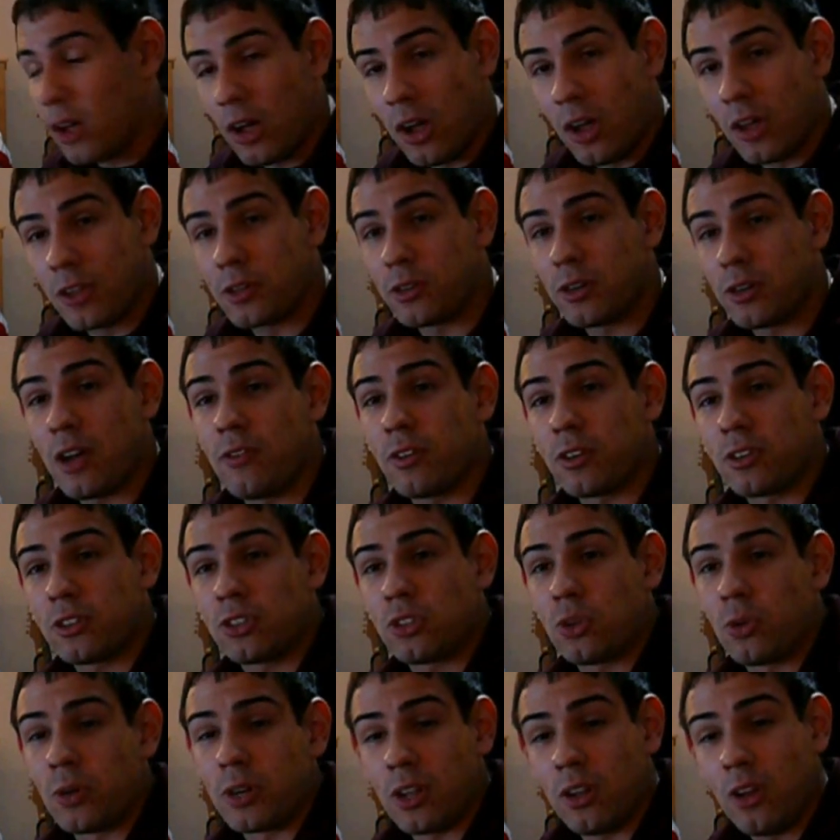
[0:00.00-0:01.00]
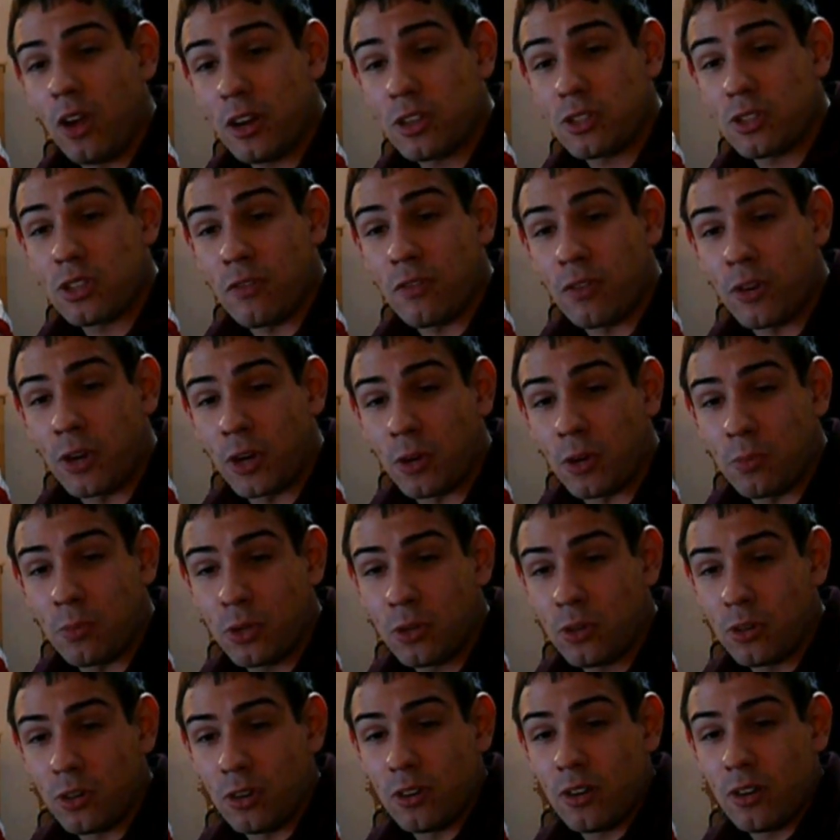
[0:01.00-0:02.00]
have storing a lot of stuff on your
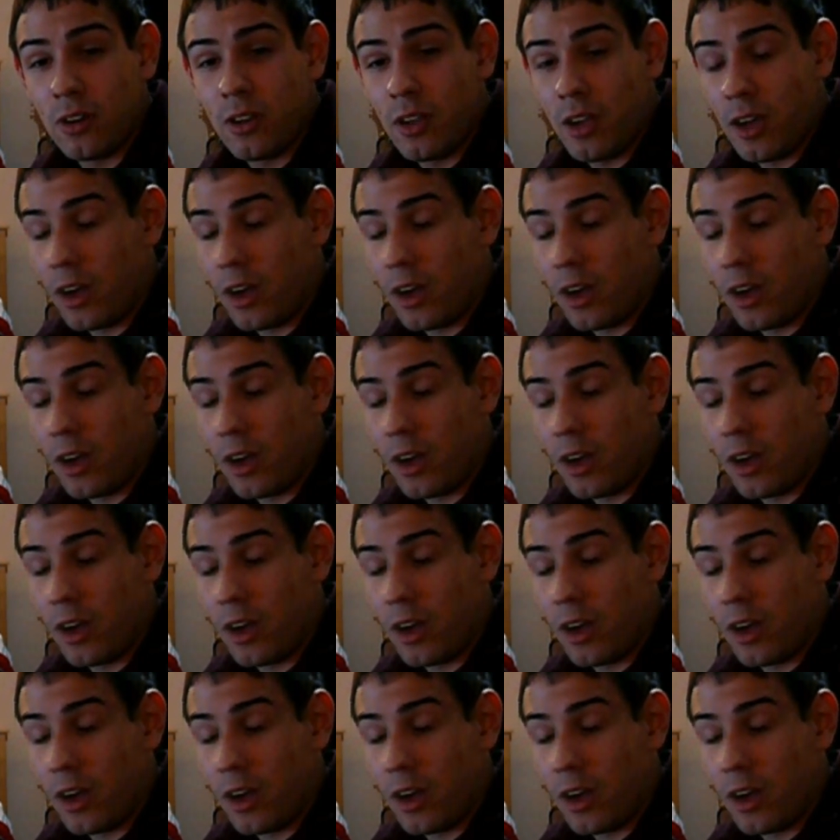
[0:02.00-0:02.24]
computer,